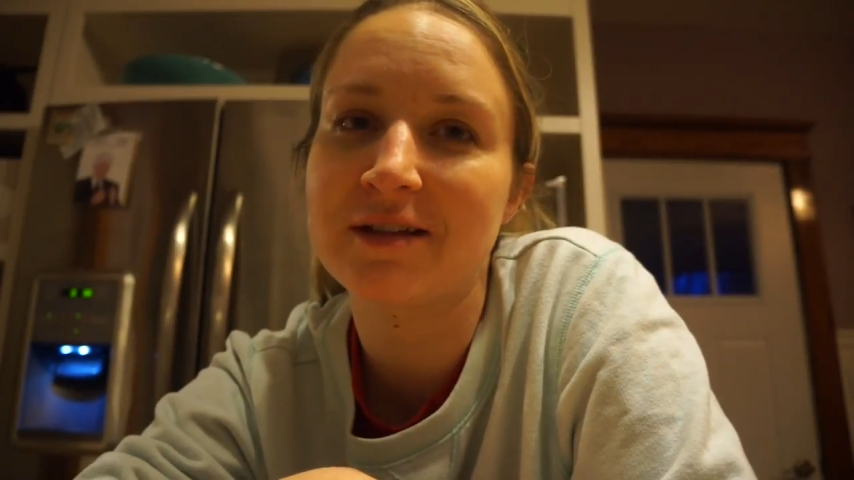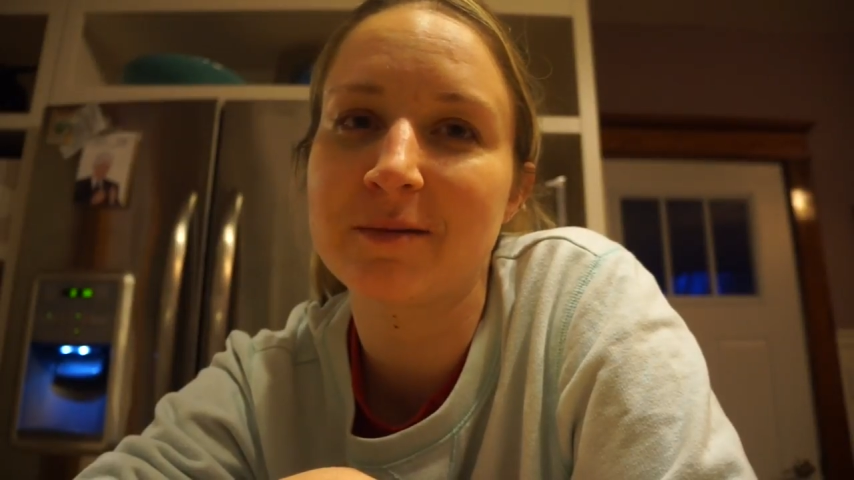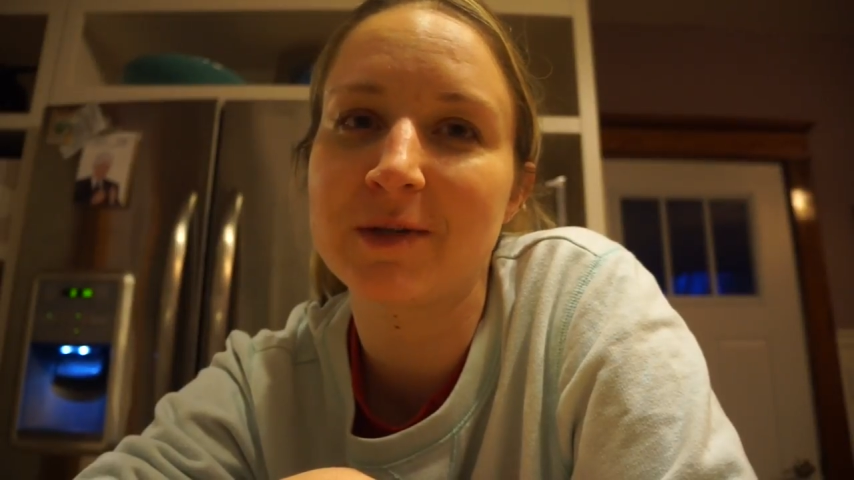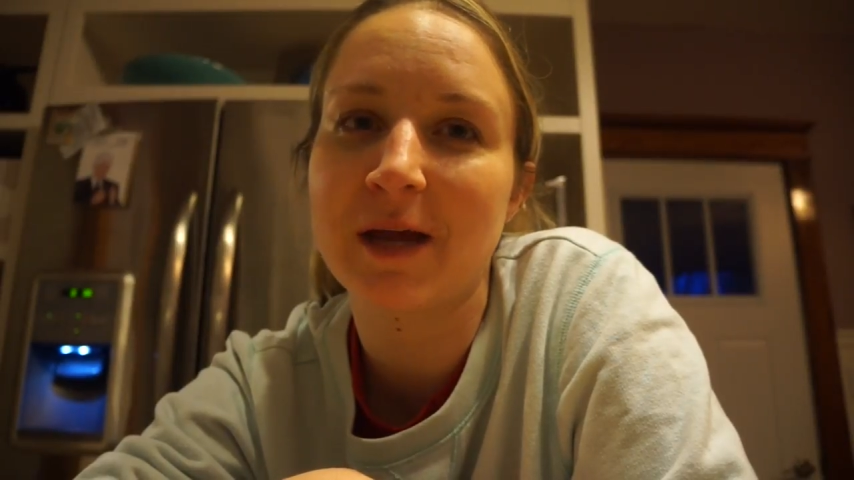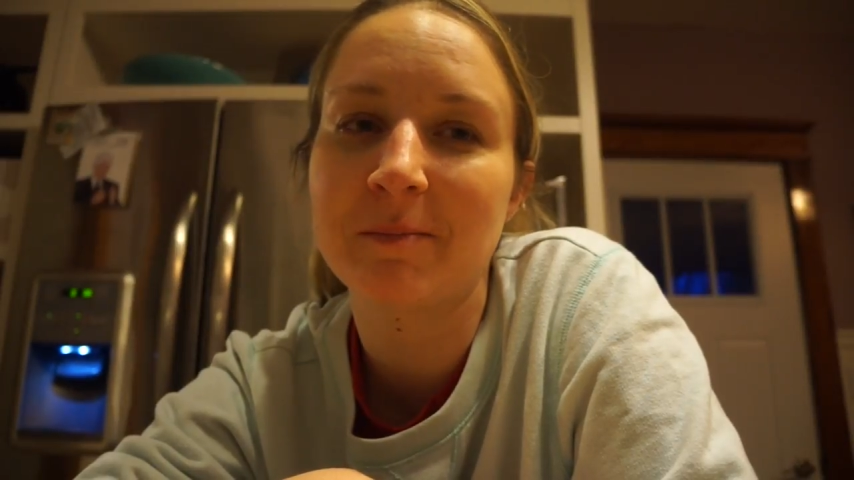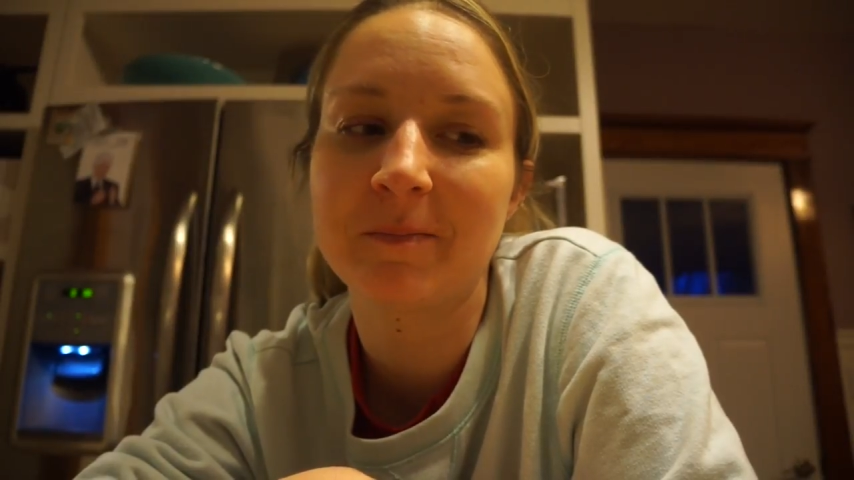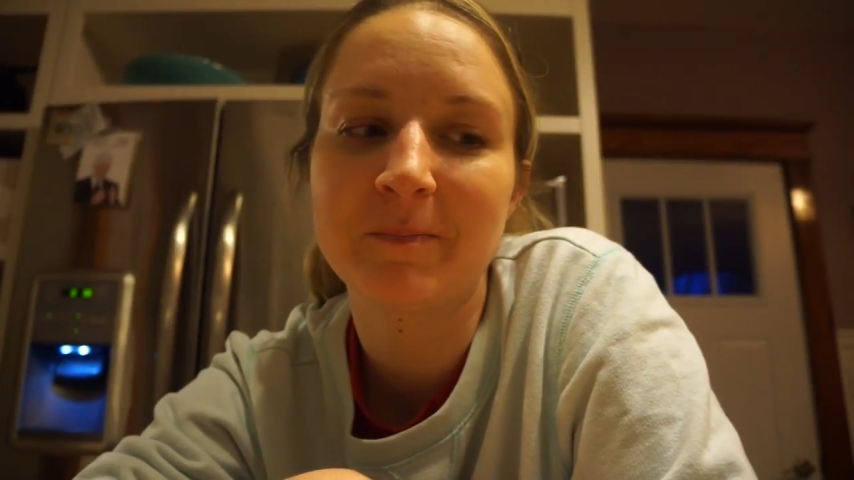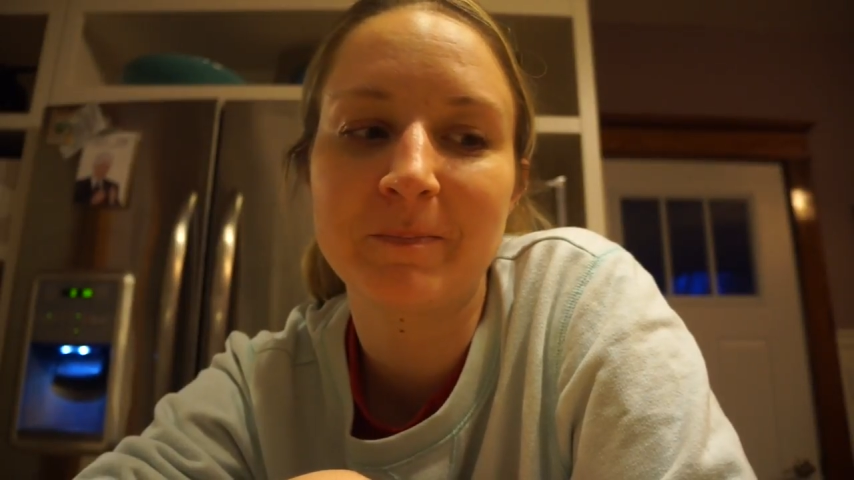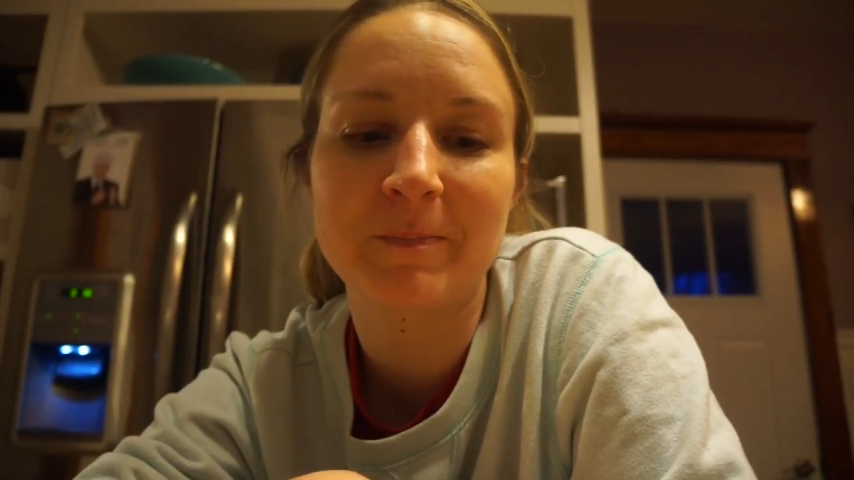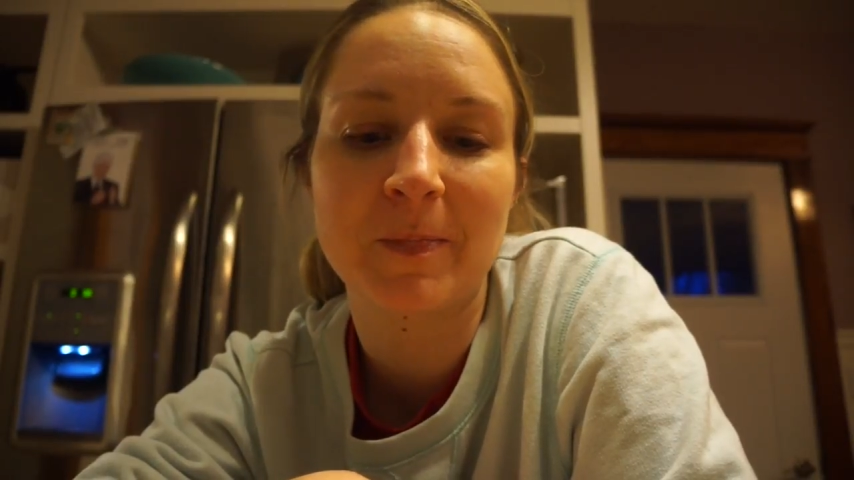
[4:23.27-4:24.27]
sometime.
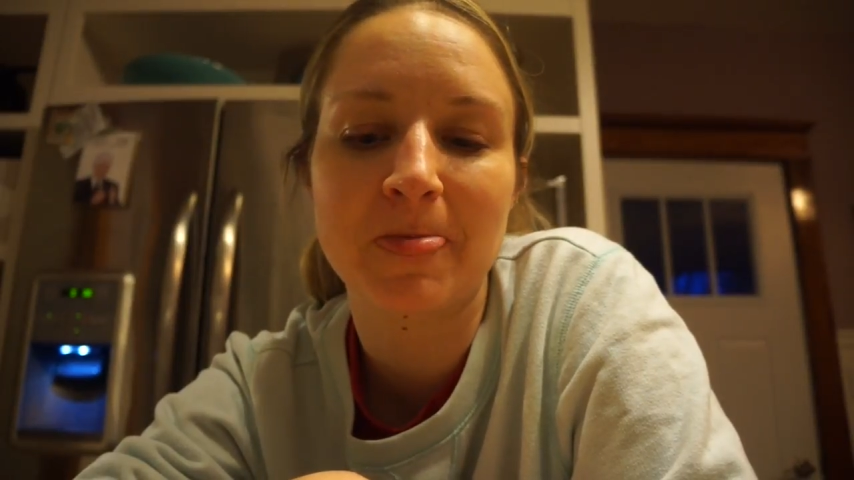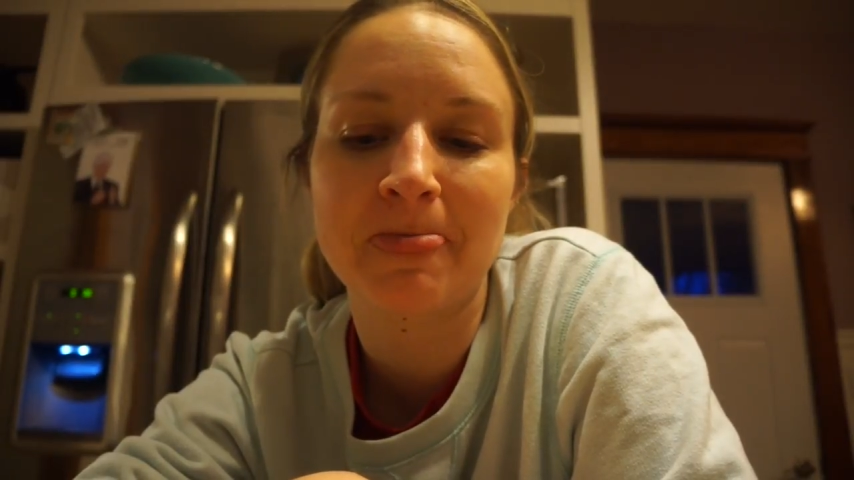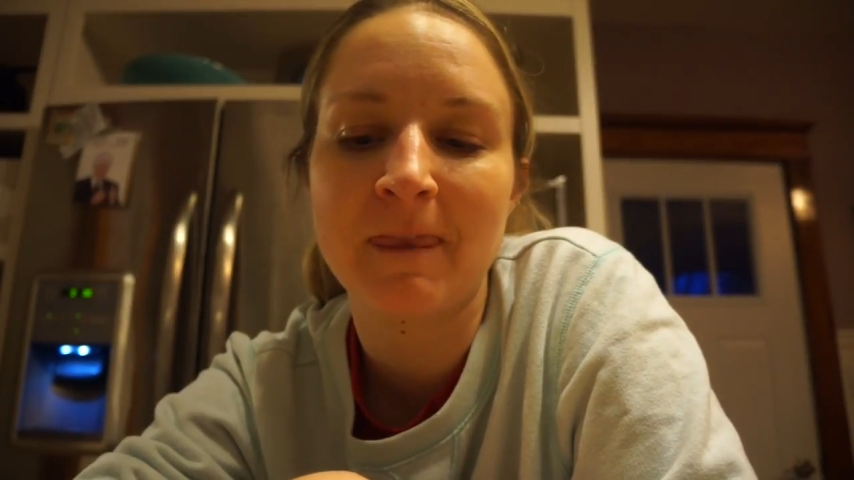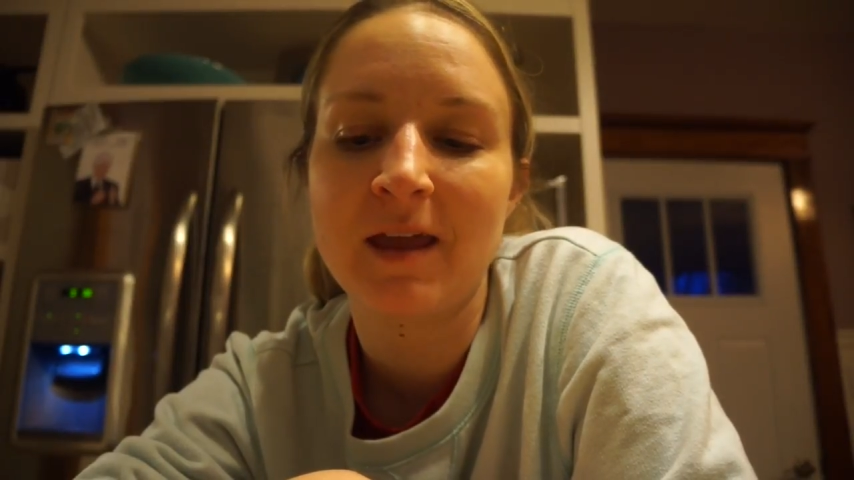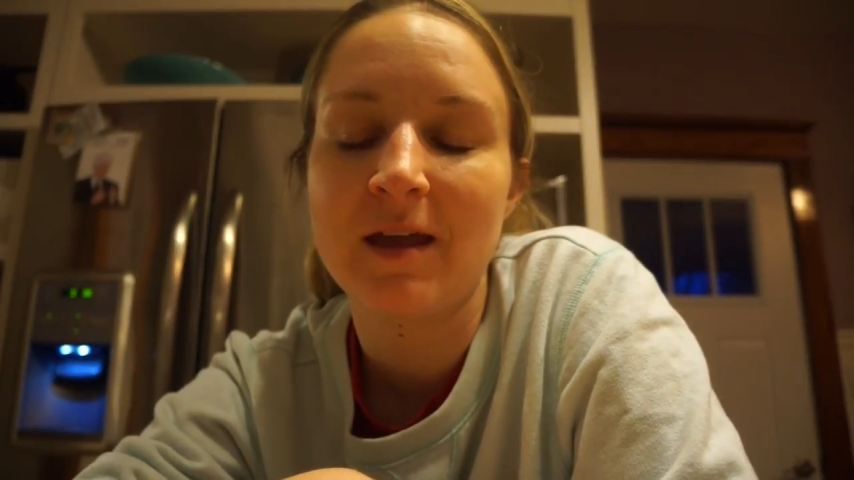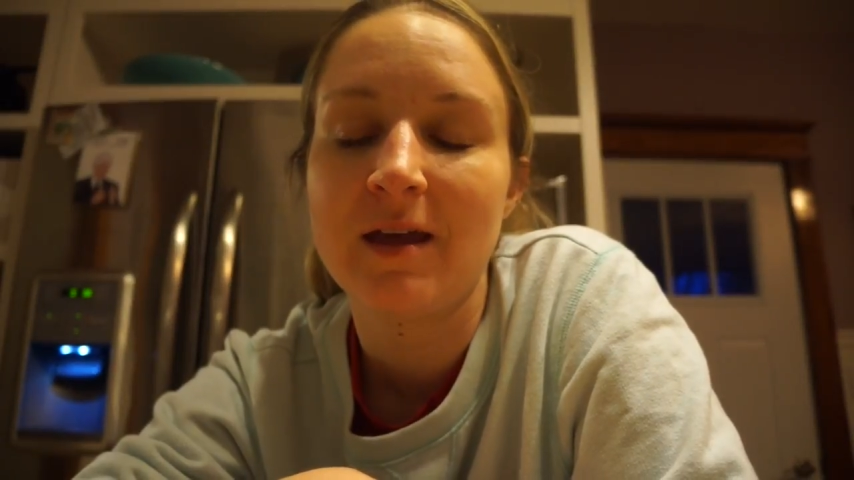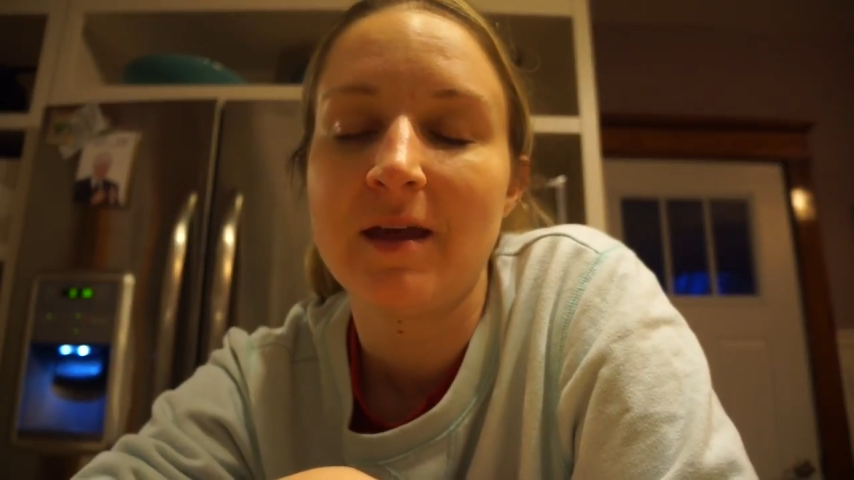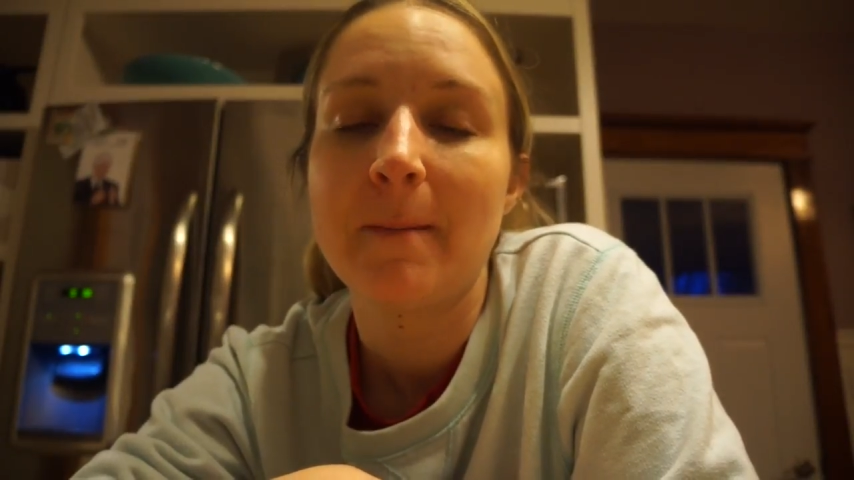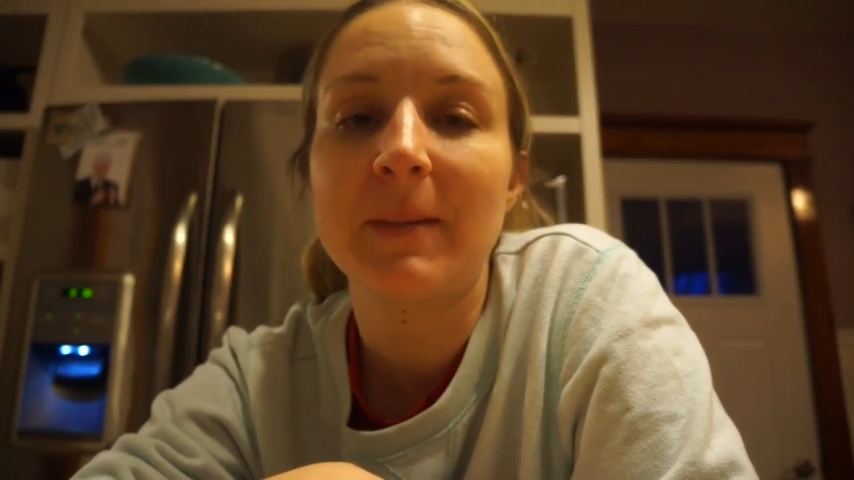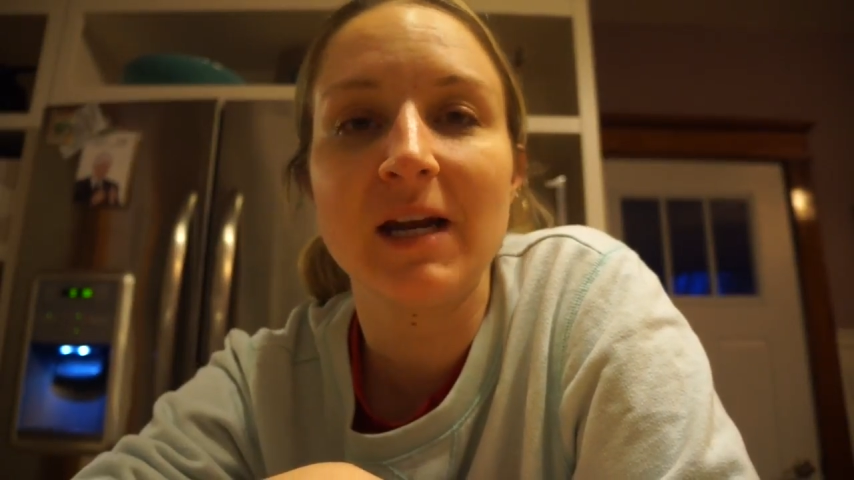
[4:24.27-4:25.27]

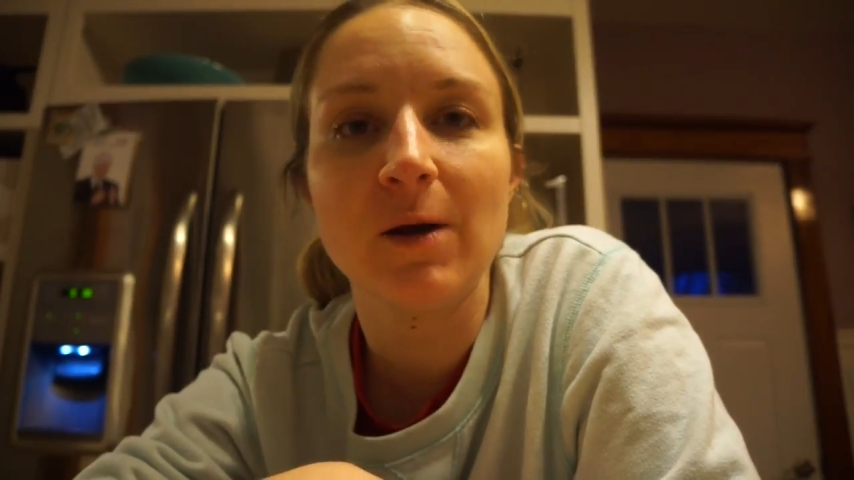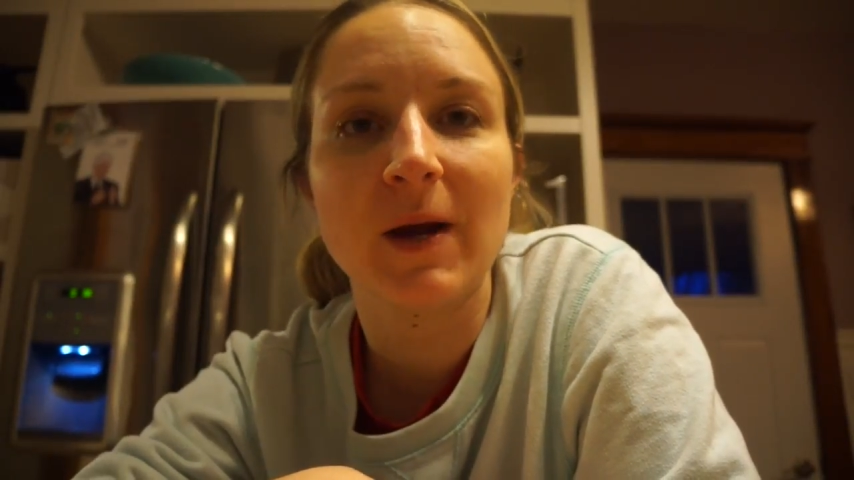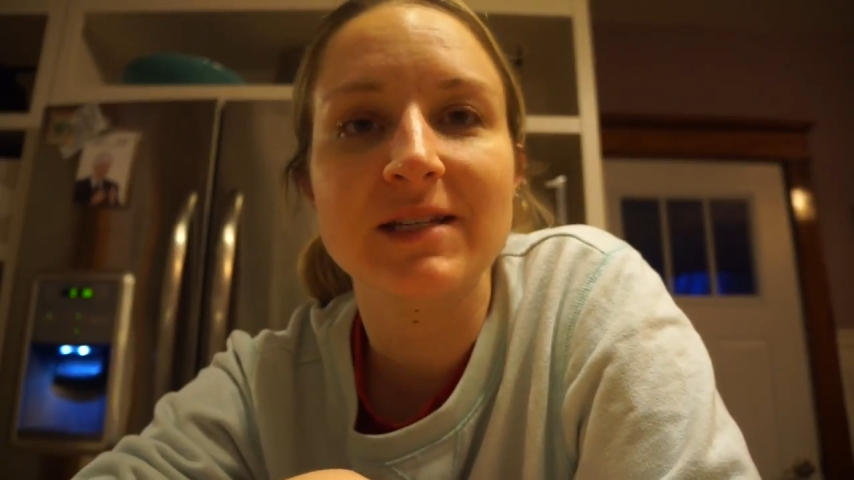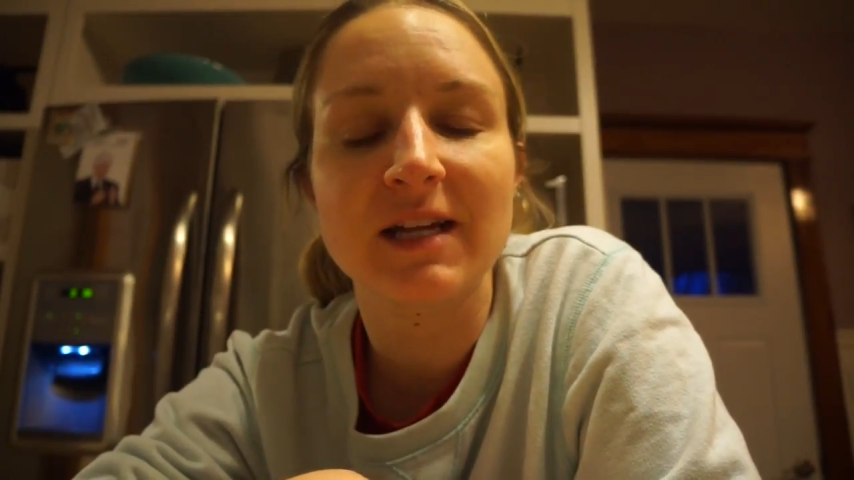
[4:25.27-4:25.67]
But anyways,